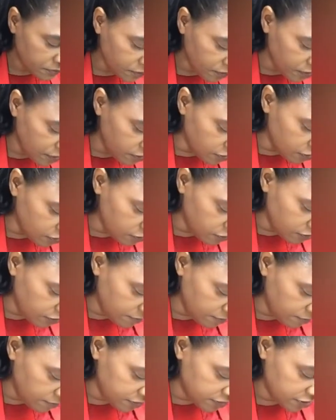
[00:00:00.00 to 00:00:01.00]
And the
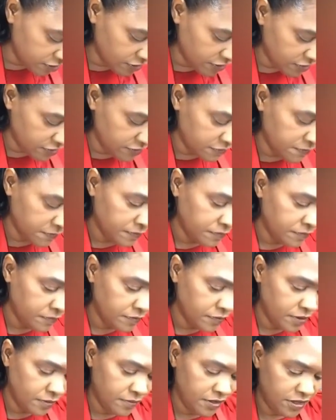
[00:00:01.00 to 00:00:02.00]
cucumber is good
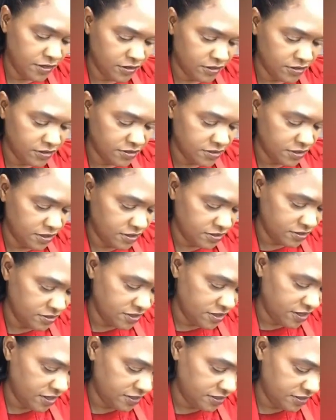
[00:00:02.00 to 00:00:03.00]
because it's
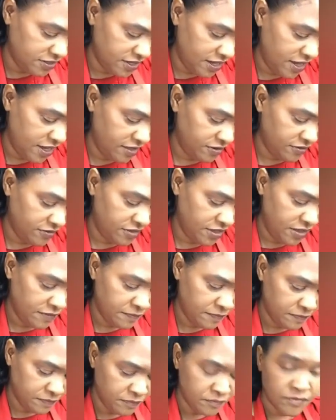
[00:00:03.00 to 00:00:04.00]
nice and
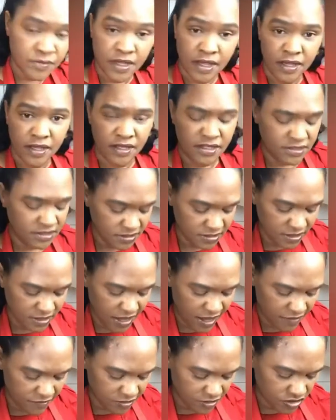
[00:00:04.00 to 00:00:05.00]
healthy. It doesn't
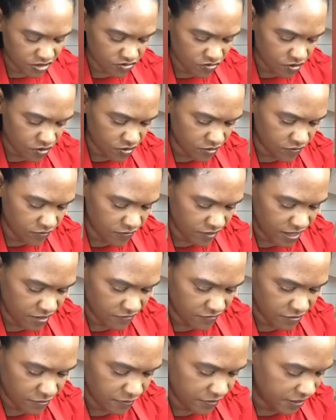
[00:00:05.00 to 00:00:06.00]
have a strong
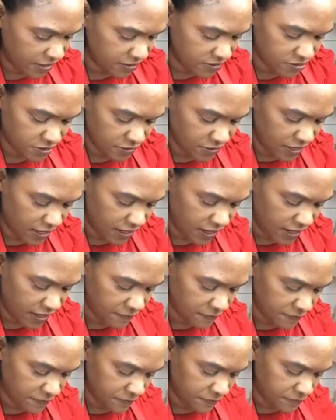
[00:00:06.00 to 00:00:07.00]
flavour, but that's okay.
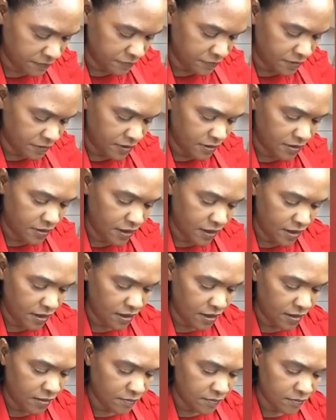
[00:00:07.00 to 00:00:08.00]

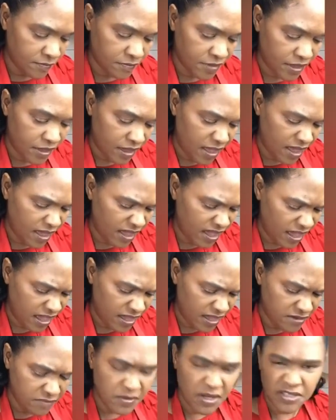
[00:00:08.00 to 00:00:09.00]

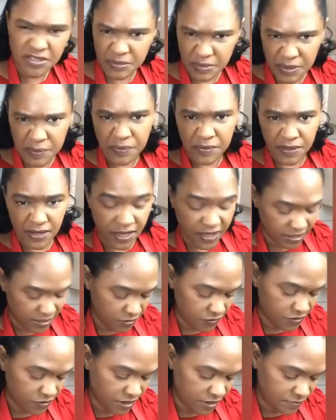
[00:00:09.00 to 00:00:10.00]
And most people like
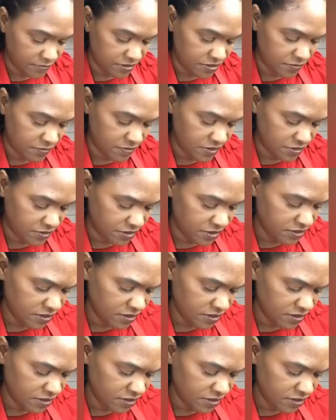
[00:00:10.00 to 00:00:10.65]
cucumber, to be honest.